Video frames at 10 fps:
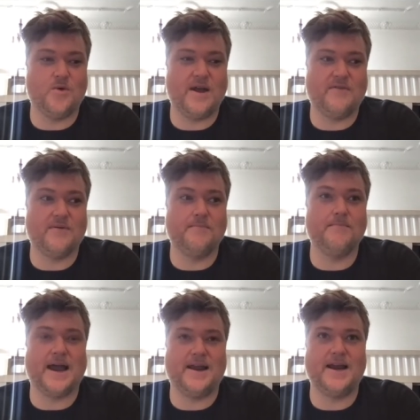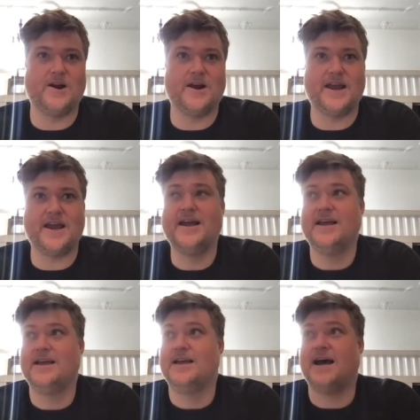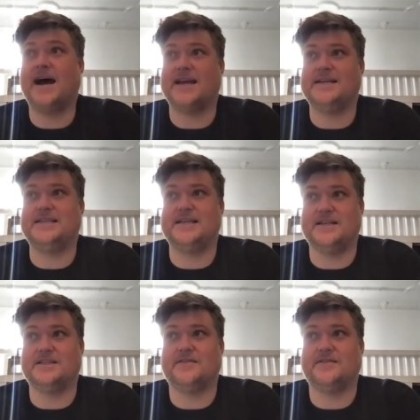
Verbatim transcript: away from binary ideas of